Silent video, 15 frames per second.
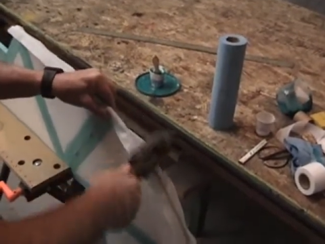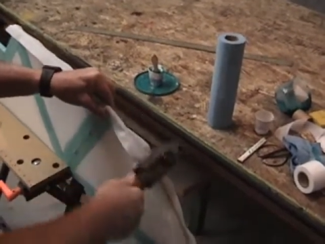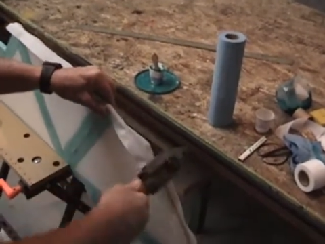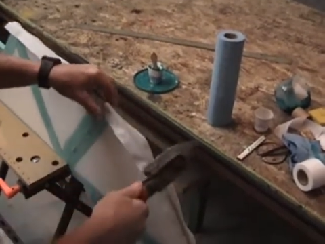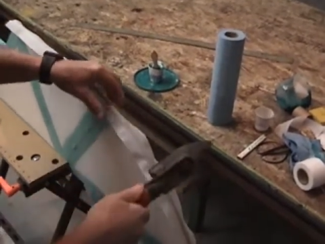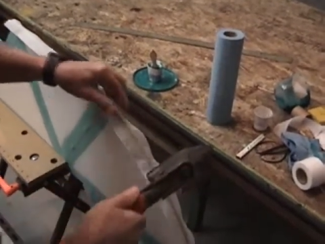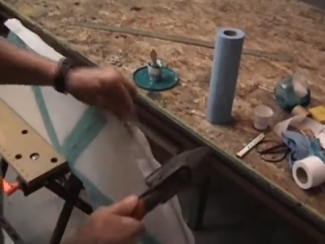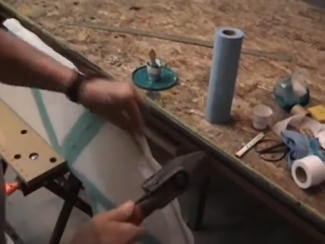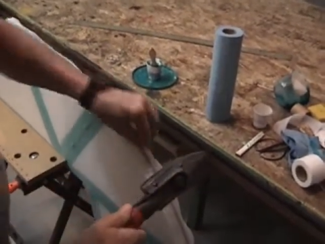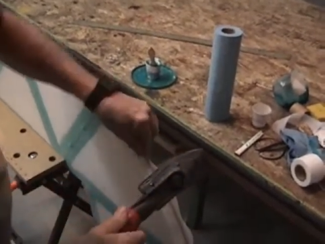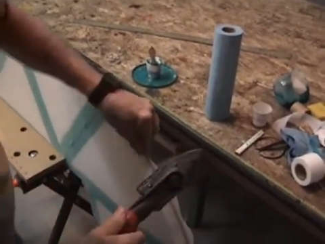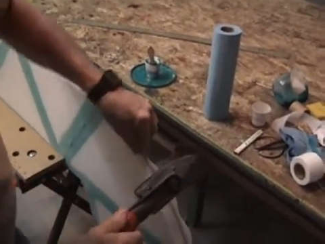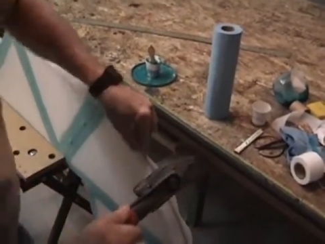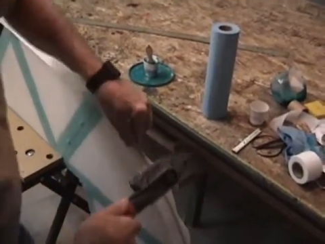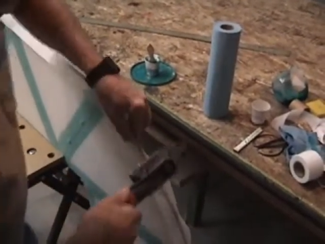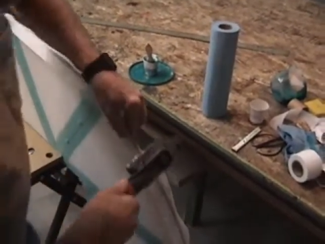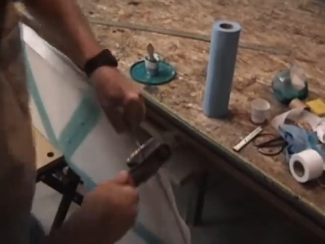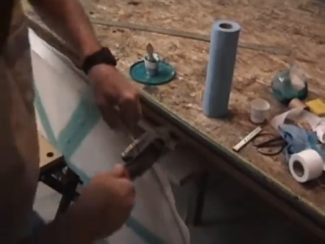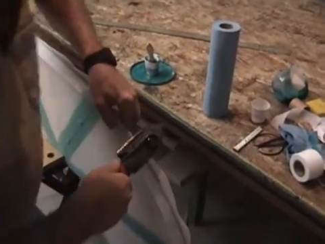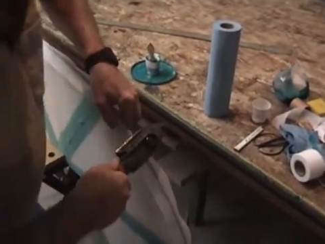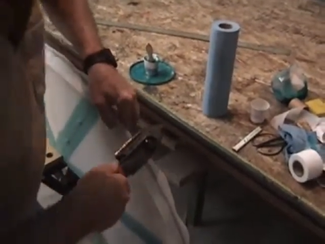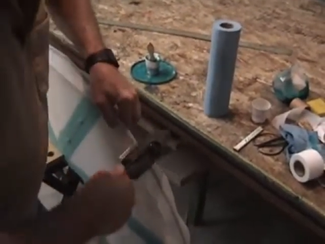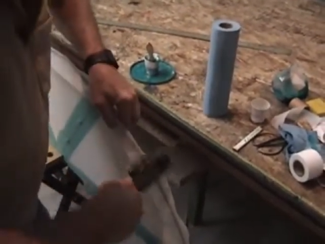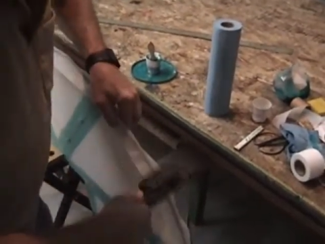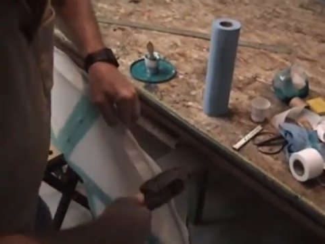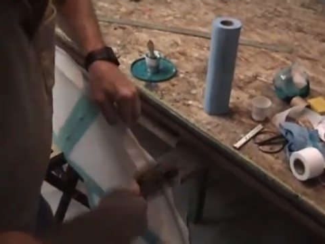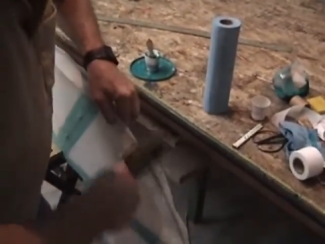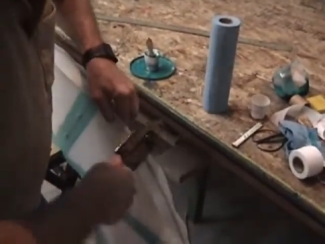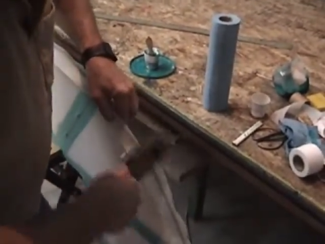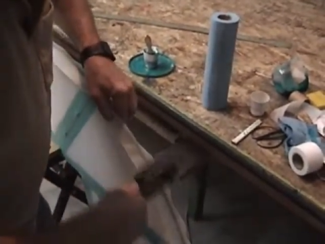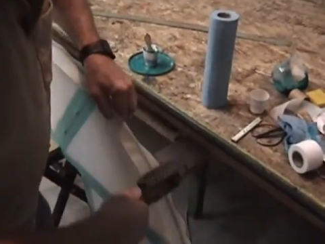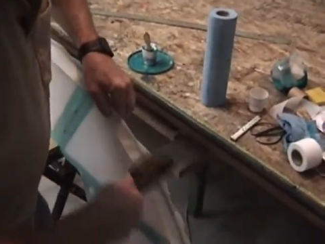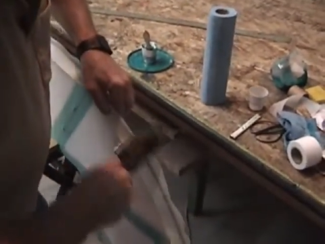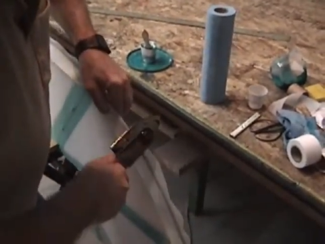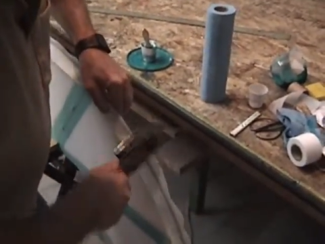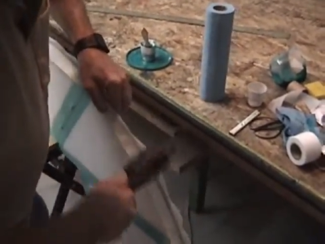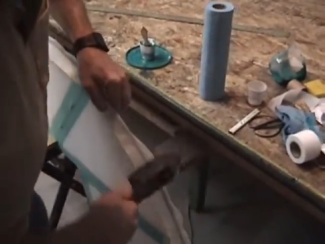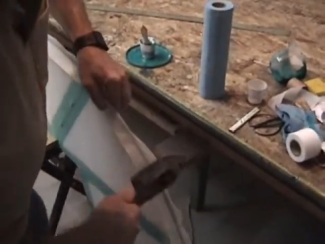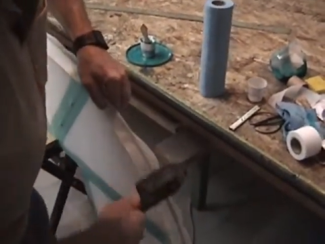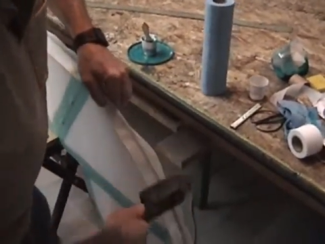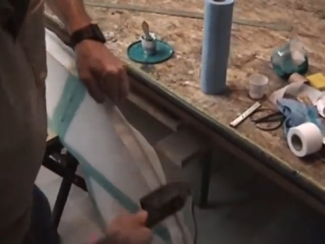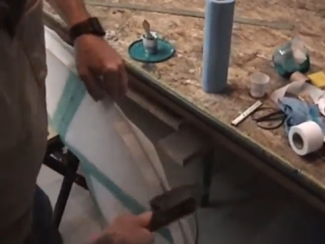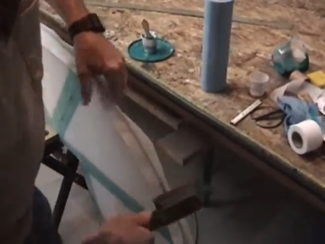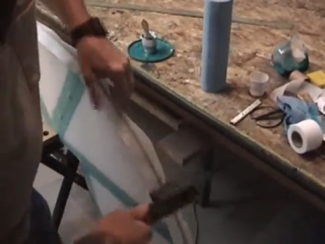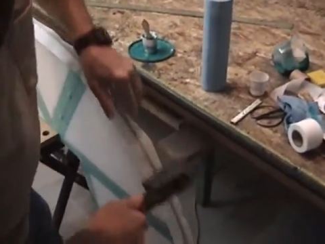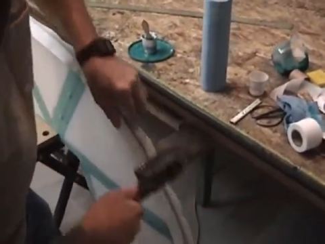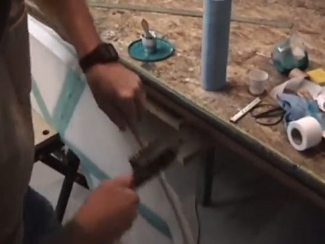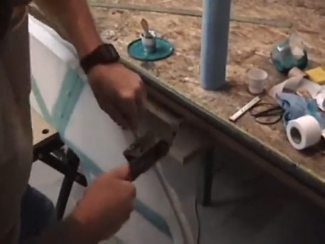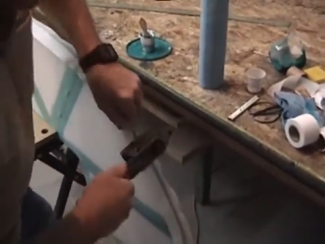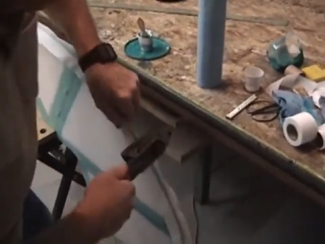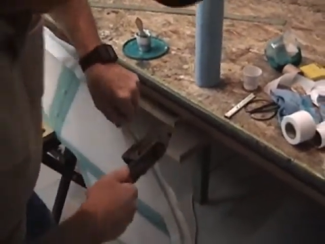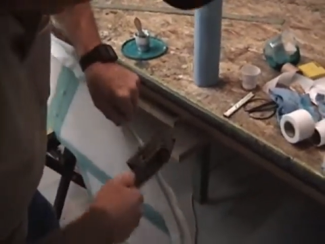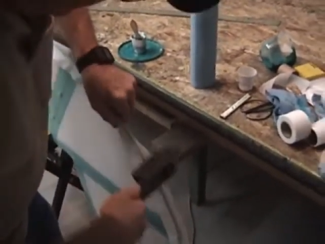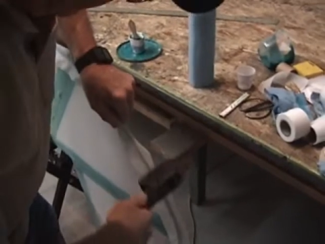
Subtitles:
No face is visible, so there are no lips to read.